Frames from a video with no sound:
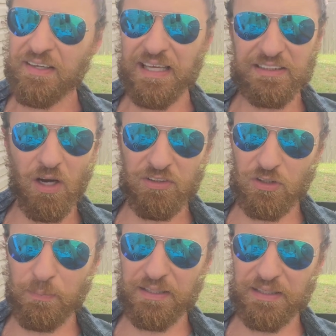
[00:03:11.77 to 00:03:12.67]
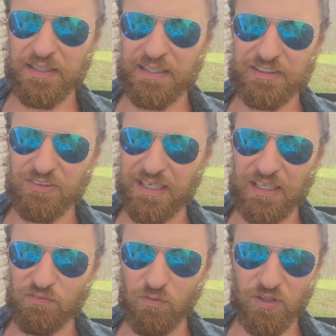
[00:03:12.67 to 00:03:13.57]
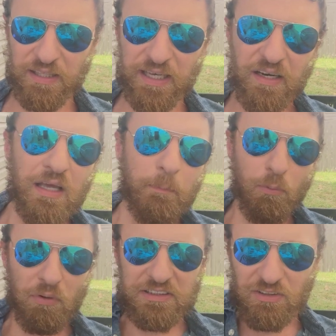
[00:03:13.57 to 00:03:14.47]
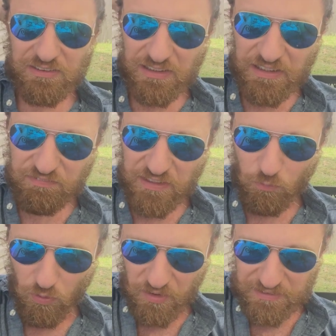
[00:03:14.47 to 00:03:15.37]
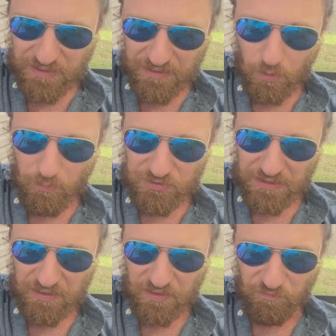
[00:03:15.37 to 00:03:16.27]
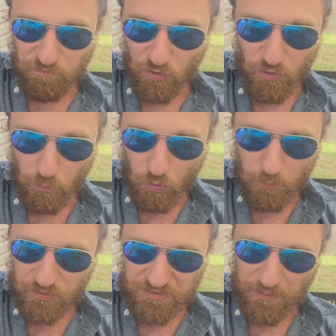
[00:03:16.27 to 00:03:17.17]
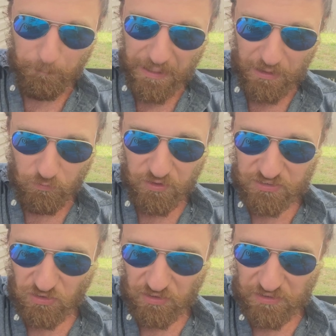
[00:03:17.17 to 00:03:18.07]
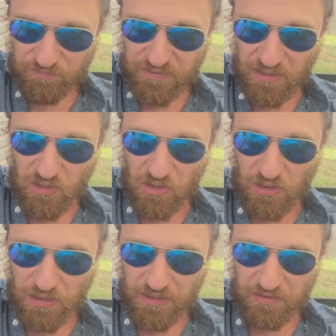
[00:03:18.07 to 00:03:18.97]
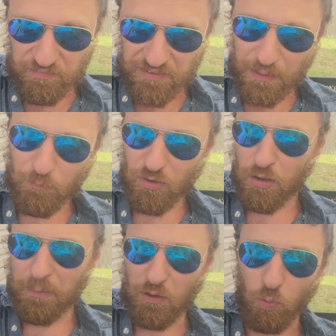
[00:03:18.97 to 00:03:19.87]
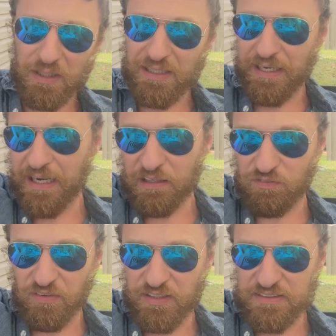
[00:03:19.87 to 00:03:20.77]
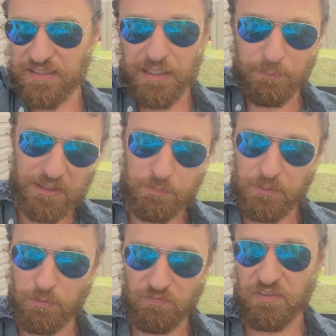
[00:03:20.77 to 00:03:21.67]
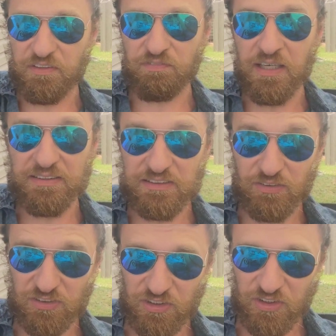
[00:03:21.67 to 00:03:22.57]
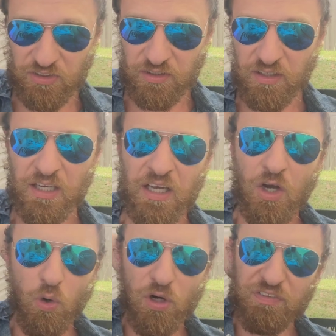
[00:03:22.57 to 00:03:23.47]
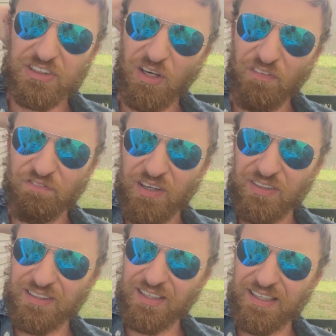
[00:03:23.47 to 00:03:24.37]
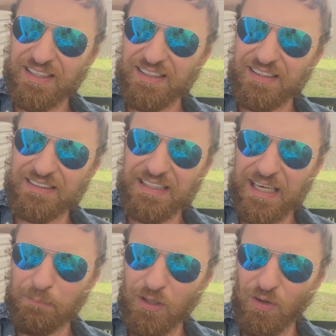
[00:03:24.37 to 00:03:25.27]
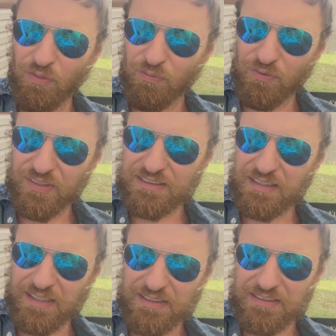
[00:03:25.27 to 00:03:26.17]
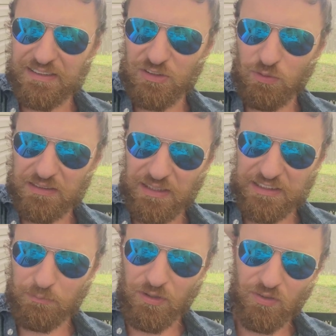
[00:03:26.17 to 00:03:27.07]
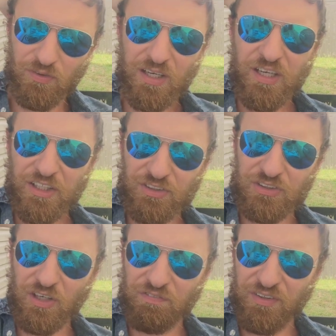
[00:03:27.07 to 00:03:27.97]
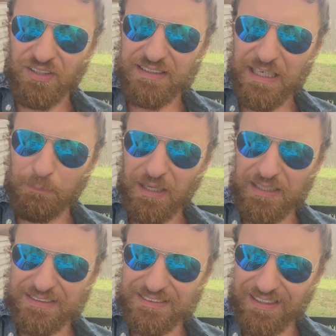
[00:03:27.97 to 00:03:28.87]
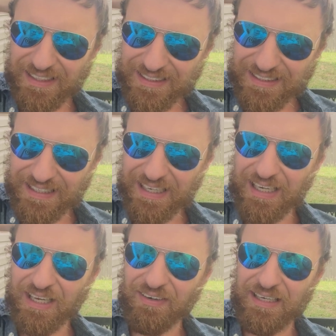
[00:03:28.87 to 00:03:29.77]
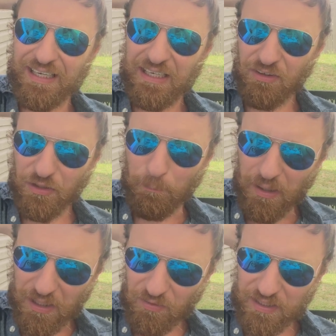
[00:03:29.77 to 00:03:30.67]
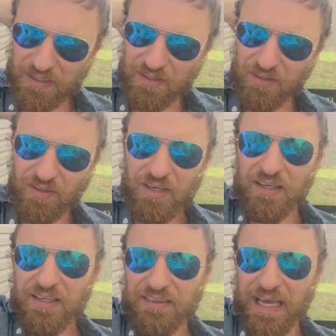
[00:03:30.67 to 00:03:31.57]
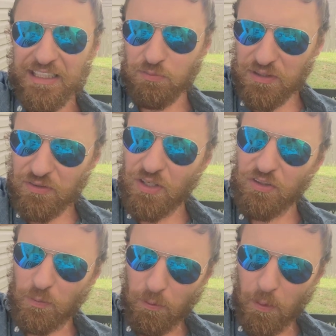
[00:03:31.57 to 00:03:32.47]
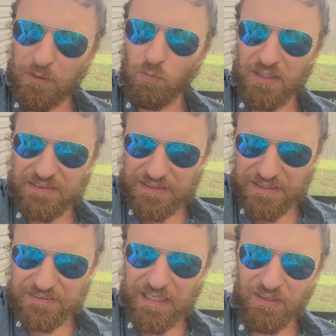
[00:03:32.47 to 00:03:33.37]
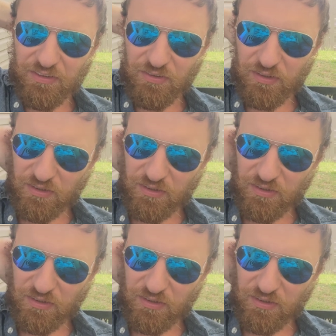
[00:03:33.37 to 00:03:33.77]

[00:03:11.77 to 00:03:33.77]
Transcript: That's always going to be the case. You can't avoid that. But when it starts lifting where it's like almost like a convertible almost in the back where you can start lifting a lot of it. I'm going on about a week and a half on this tape and it's been perfectly fine. It's still secure. Or if you start feeling like the tape go through like this is a Swiss lace model, you'll start feeling the tape kind of sliding down and getting on your bio hair. That's when you'll probably want to change it out and